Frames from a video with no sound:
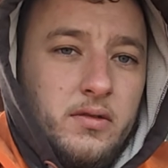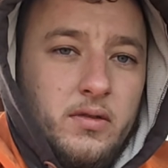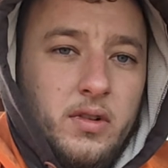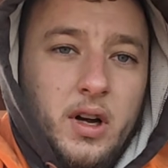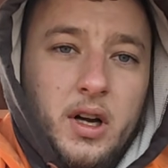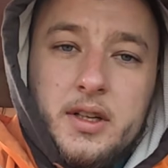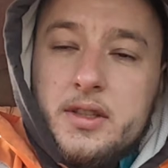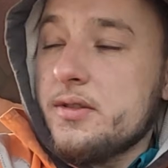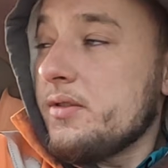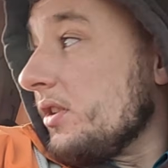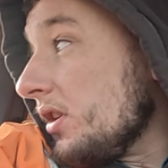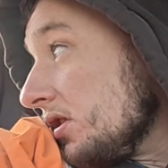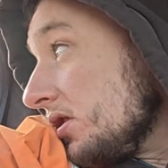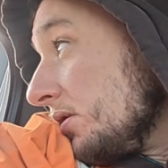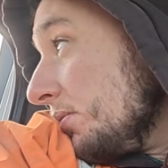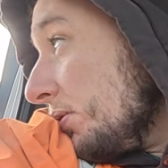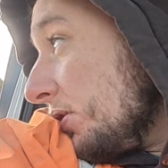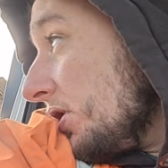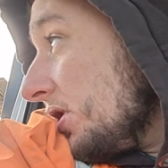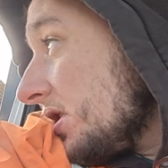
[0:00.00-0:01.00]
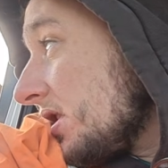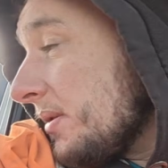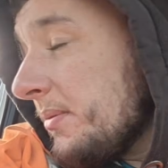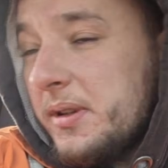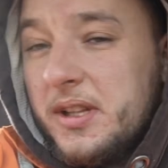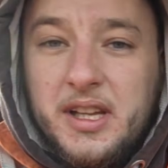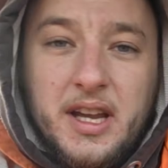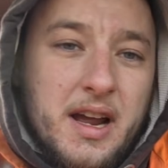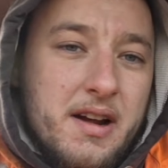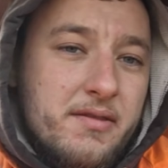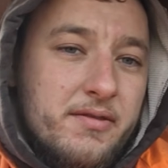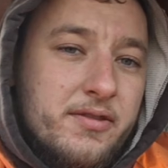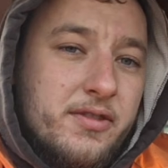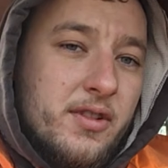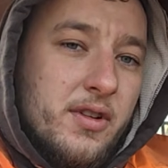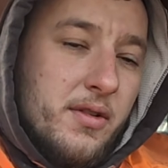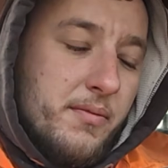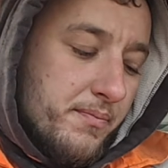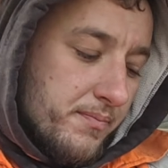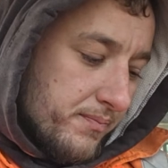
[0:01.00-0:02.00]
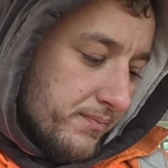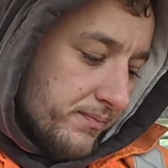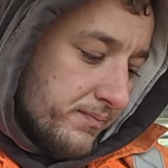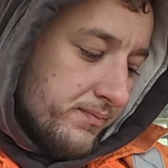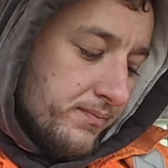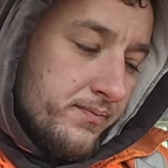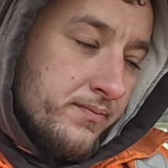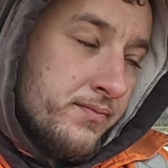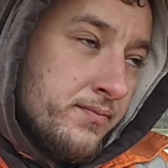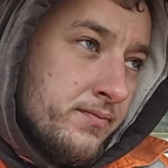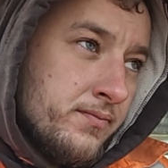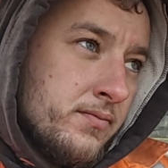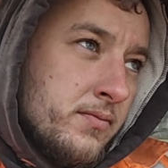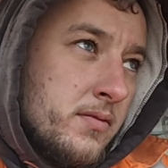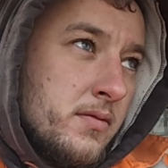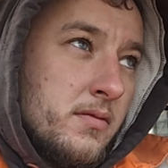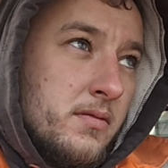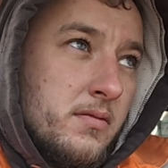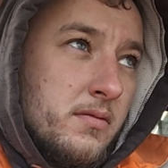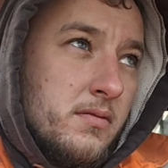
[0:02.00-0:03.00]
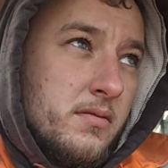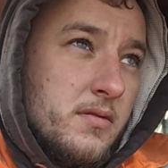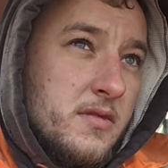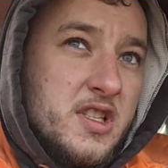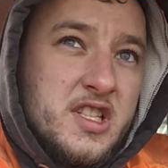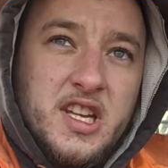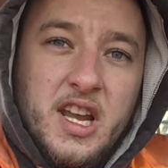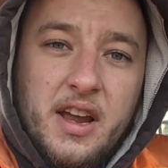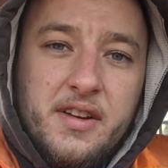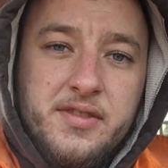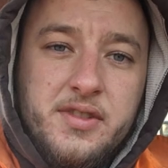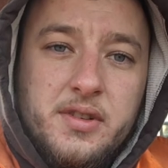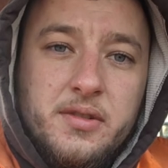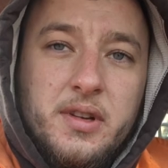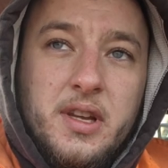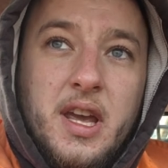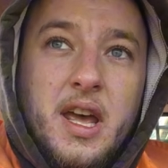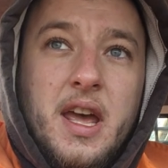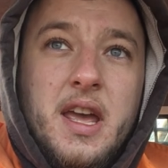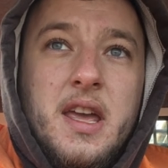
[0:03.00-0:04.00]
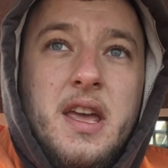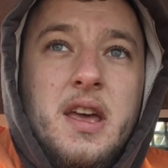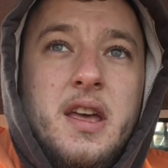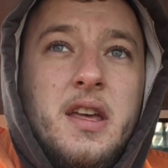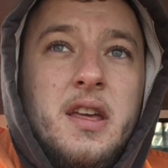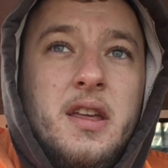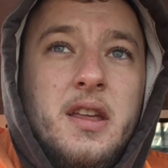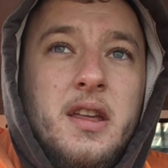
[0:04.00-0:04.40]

Right, so we got some boys coming down from Scaffuk UK.